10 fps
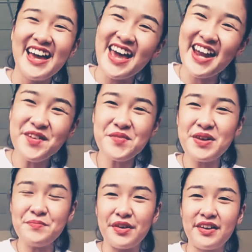And I
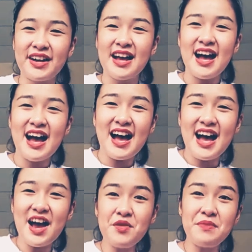remember
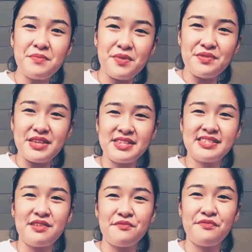
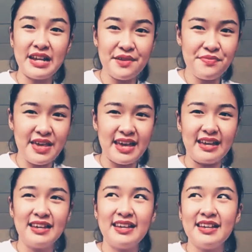this funny thing.
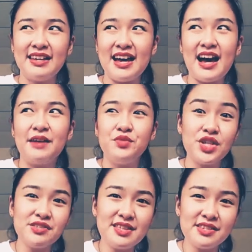
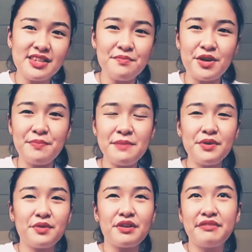Just this summer,
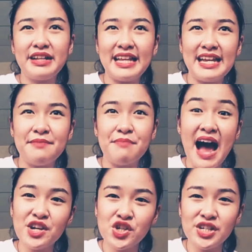people were really
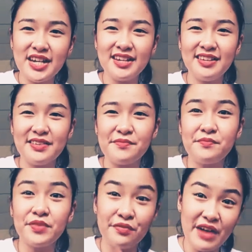bashing
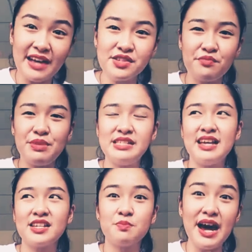the fans of
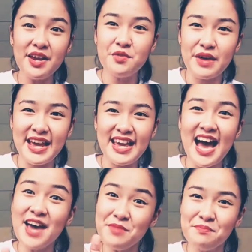BTS. By the way,
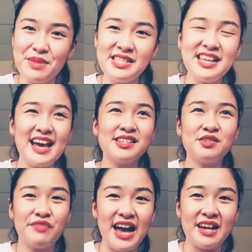I'm a
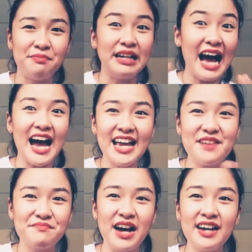BTS fan, but I
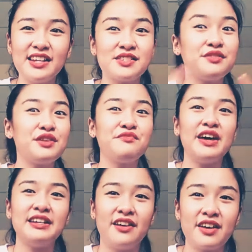am not a
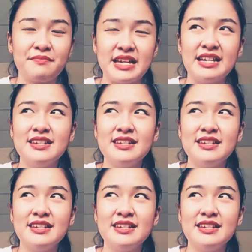certified ARMY.